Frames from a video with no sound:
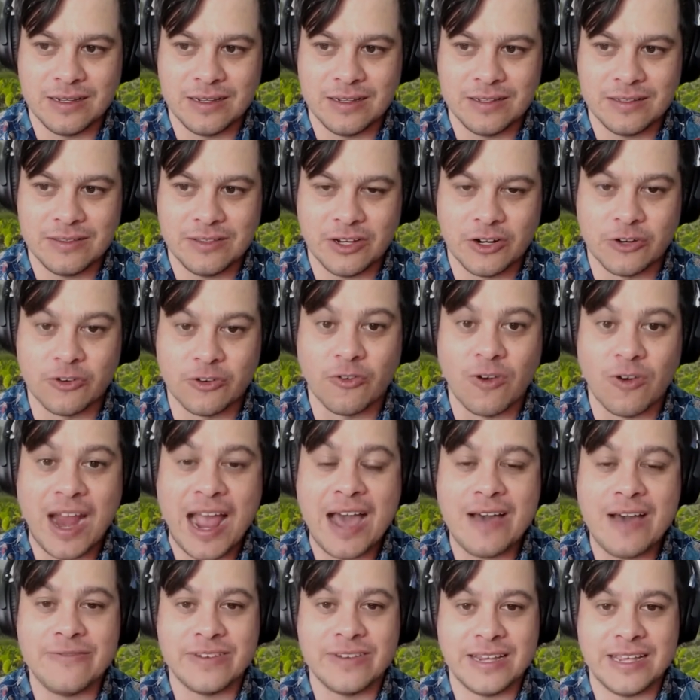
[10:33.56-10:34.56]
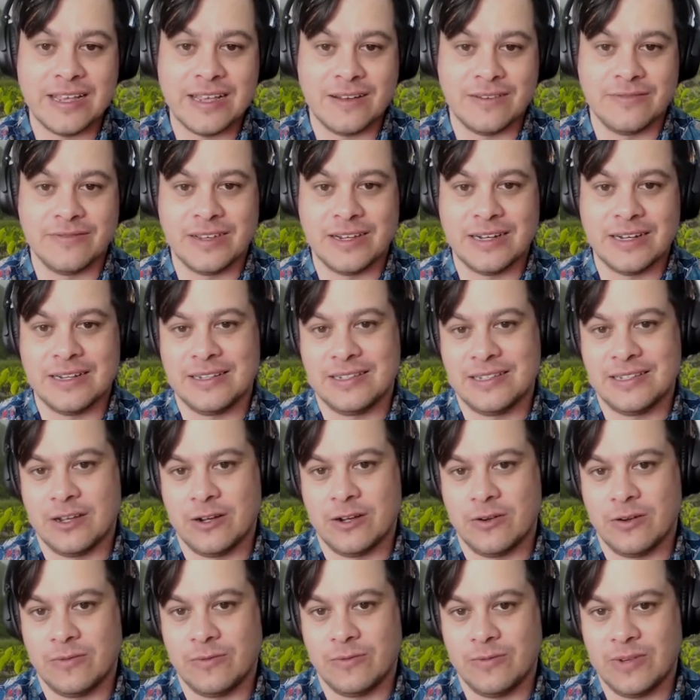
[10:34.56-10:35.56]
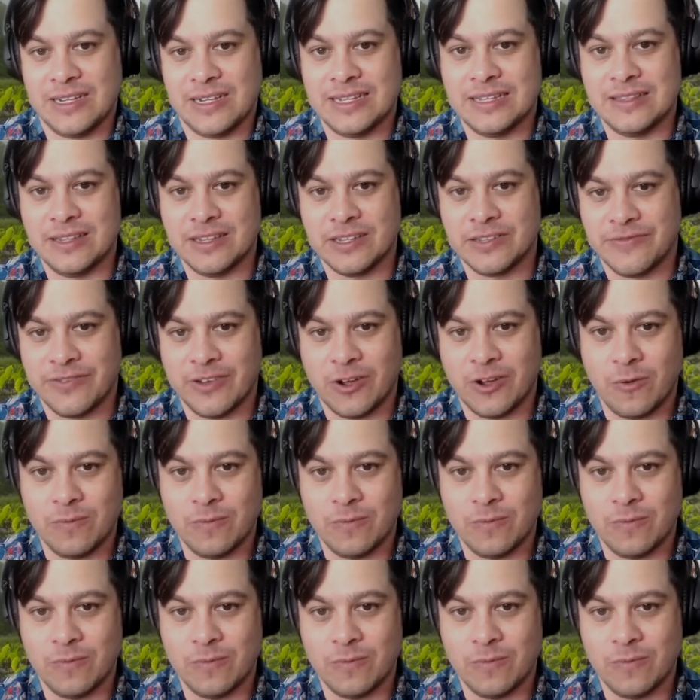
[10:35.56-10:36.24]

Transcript: gravity of it until we did this film.